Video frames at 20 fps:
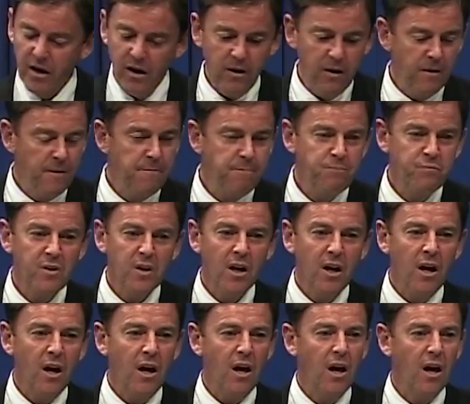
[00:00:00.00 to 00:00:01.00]
you,
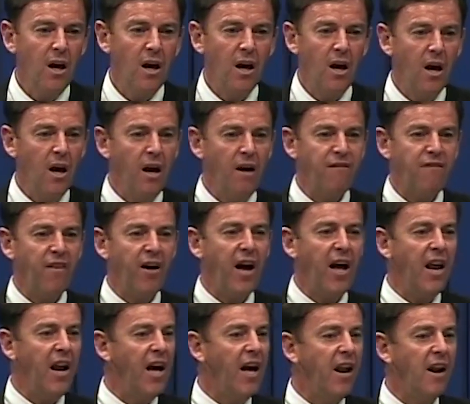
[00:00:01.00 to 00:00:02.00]
if I
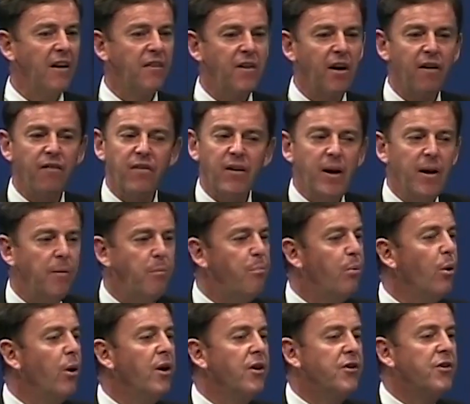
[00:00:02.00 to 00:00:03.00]
had had a, if he had
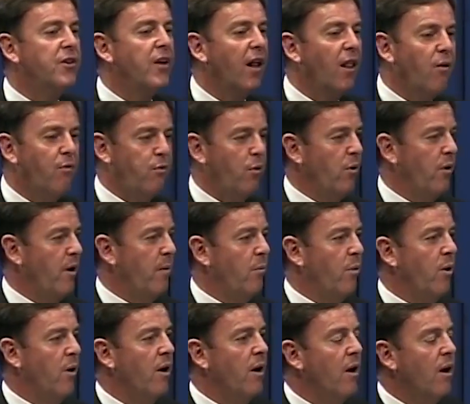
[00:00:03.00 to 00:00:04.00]
put his telephone
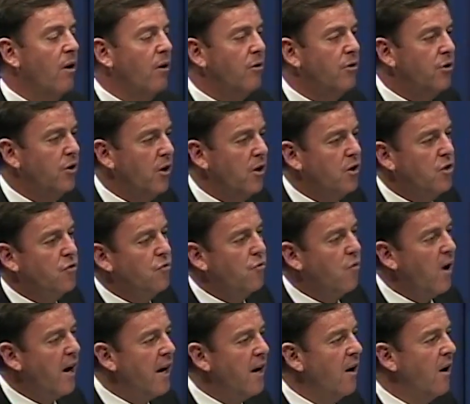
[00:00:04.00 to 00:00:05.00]
number just
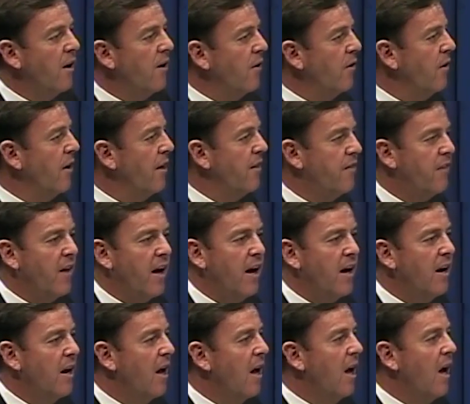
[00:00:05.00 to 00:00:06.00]
right underneath
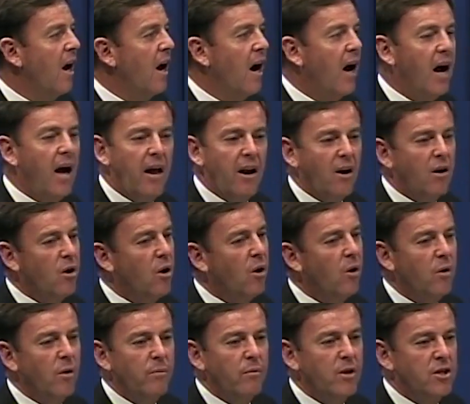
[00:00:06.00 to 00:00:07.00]
that, I had
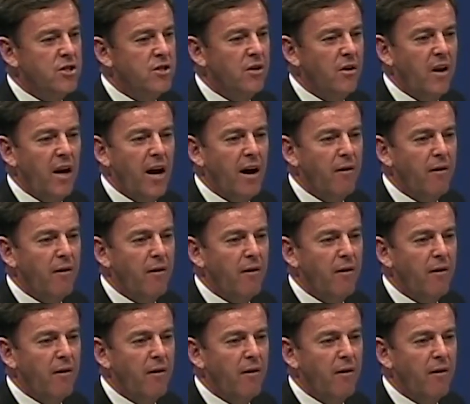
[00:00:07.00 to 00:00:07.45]
called him yesterday